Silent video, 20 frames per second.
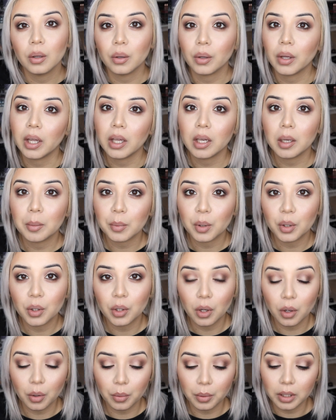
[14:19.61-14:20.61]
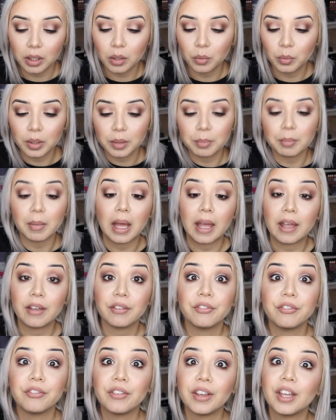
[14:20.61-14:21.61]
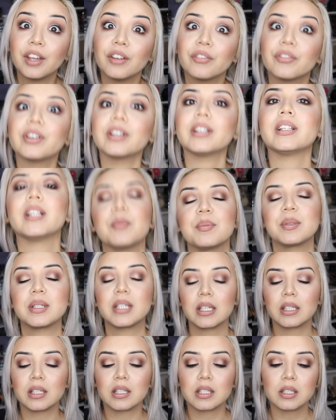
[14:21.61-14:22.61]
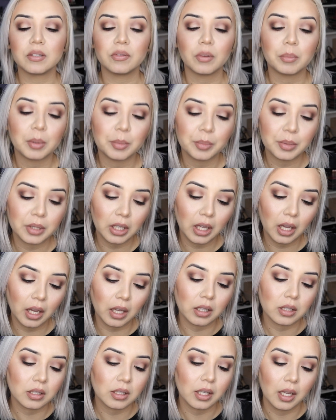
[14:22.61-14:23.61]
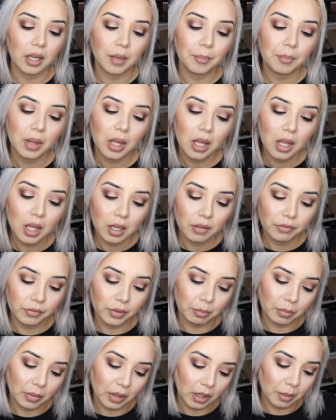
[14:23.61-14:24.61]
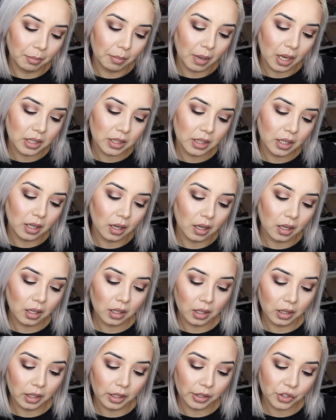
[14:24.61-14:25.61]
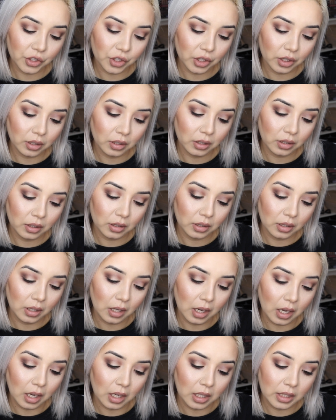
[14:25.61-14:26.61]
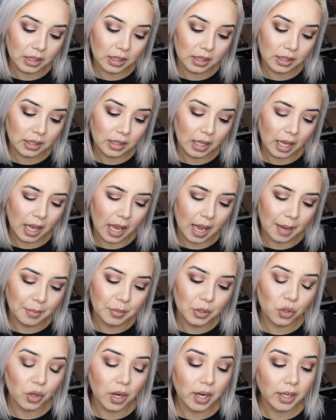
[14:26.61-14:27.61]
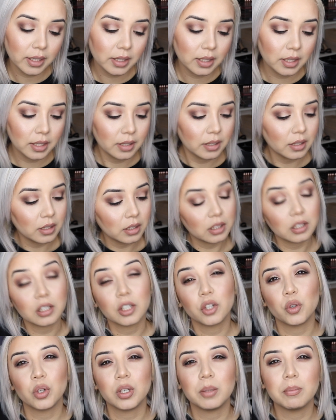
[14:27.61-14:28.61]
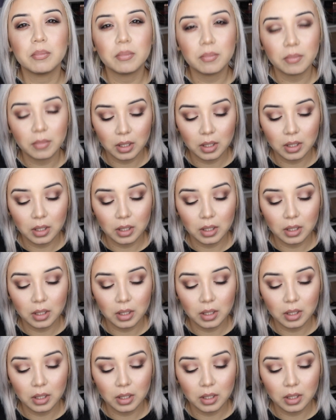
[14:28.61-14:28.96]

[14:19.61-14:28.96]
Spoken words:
Okay, and I'm gonna go in with my favorite lipstick. This is from Urban Decay. It's from the Basquiat collection. It's Abstract. It's a cream.